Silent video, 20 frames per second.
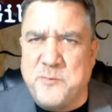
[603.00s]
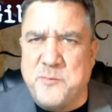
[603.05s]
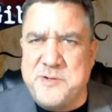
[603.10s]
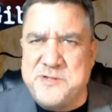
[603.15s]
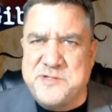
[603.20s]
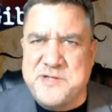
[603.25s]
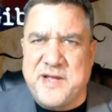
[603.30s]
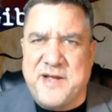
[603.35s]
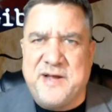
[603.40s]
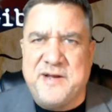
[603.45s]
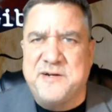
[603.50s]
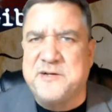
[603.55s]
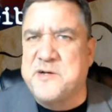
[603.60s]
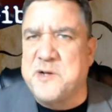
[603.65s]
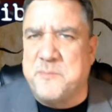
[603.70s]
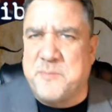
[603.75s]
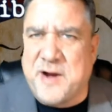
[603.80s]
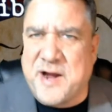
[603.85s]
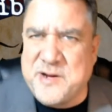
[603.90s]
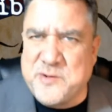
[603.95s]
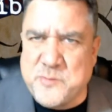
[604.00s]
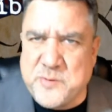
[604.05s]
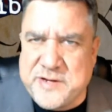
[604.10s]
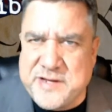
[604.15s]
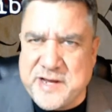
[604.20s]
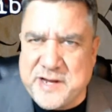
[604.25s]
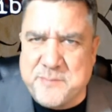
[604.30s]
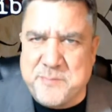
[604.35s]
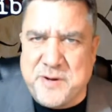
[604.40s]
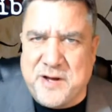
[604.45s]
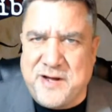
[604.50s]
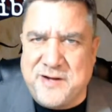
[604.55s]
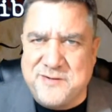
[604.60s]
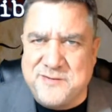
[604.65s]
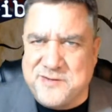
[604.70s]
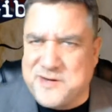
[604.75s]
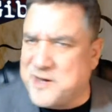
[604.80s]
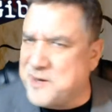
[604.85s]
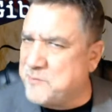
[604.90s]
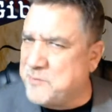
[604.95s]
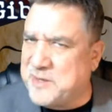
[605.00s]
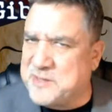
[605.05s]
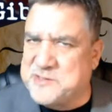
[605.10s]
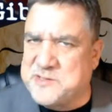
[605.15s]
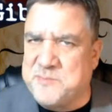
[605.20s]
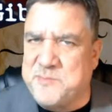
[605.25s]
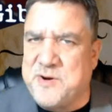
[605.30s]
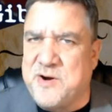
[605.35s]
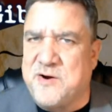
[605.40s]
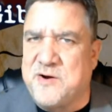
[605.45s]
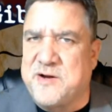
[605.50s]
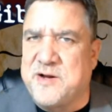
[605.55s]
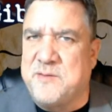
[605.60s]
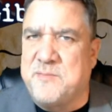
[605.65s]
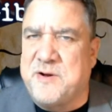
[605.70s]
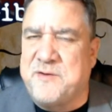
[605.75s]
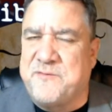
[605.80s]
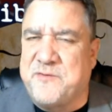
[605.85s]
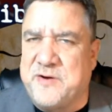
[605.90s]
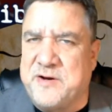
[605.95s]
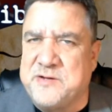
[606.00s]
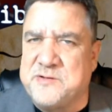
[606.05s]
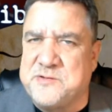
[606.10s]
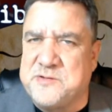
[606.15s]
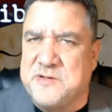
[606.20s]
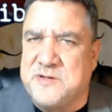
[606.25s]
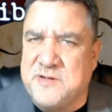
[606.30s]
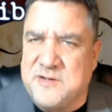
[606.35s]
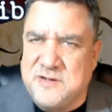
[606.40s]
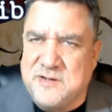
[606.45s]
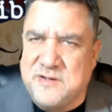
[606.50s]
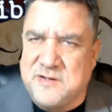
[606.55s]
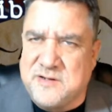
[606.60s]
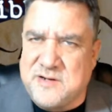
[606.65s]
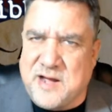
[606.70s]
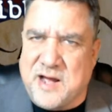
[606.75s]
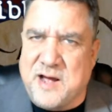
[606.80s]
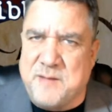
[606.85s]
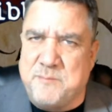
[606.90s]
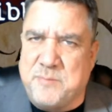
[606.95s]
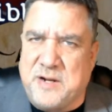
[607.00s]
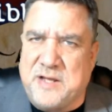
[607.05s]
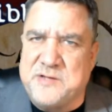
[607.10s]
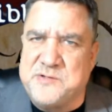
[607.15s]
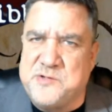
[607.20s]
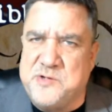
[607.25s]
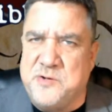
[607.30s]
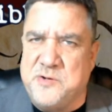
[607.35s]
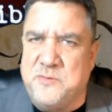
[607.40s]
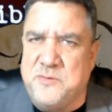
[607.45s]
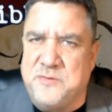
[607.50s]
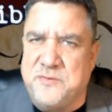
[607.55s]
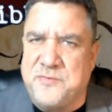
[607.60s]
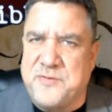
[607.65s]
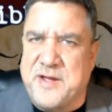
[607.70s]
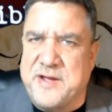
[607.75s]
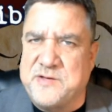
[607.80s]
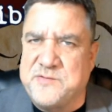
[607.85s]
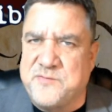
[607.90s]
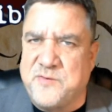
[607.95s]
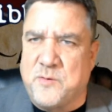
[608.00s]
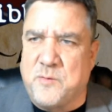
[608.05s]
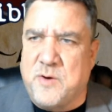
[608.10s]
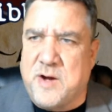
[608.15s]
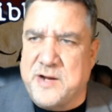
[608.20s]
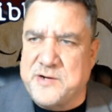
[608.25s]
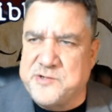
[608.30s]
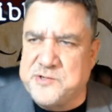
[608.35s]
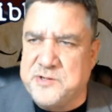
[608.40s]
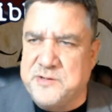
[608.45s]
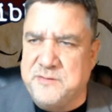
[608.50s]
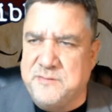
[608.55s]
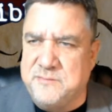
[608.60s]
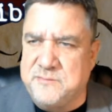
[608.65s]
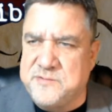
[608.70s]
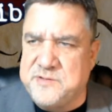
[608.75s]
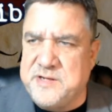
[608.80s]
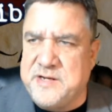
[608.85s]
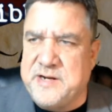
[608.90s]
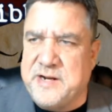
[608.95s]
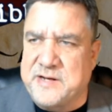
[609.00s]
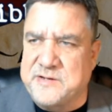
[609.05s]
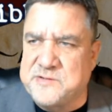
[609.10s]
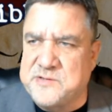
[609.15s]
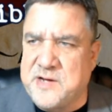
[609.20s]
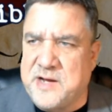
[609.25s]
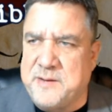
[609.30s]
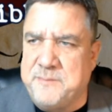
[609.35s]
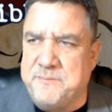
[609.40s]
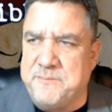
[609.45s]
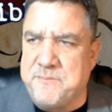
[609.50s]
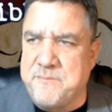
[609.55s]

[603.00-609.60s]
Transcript: we stand, combined we kick butt. God bless America, my friends. God bless you. Thanks for watching. See you next time.